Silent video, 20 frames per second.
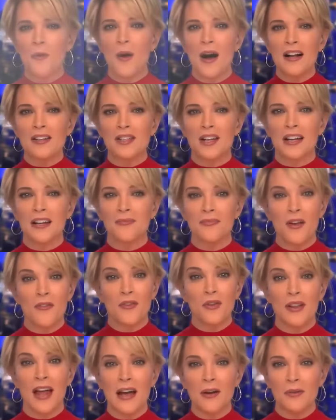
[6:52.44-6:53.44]
watching. If
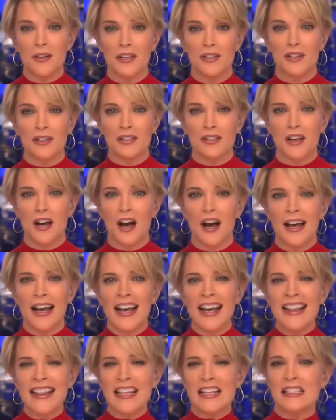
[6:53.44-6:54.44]
you like what you just saw,
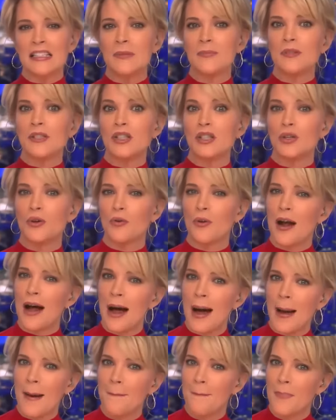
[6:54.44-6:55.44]
hit the
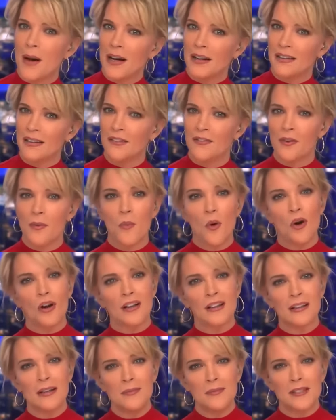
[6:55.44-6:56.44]
subscribe button for more
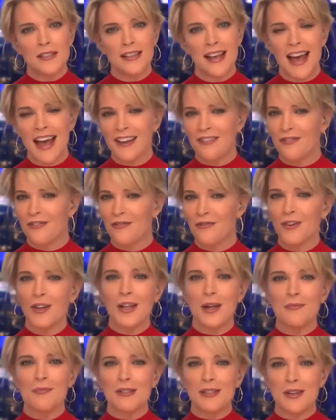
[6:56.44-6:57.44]
clips and
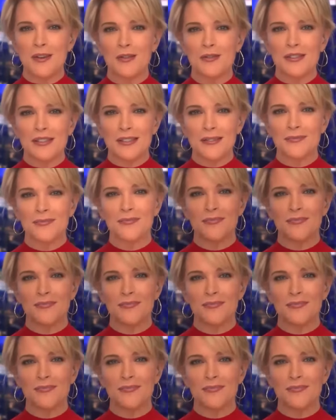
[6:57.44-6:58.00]
full episodes.